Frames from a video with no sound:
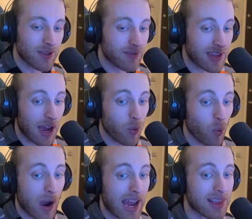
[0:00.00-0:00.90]
like
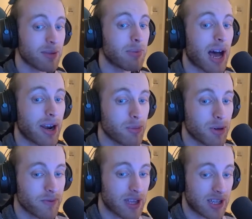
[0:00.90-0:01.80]
down way at the
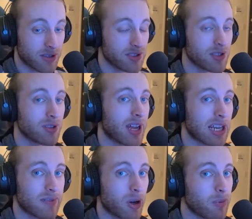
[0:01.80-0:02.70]
bottom of like you're still
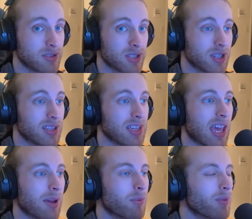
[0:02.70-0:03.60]
not even almost good at the
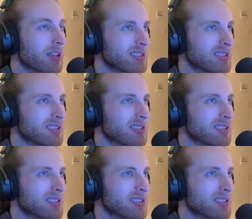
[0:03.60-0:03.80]
game.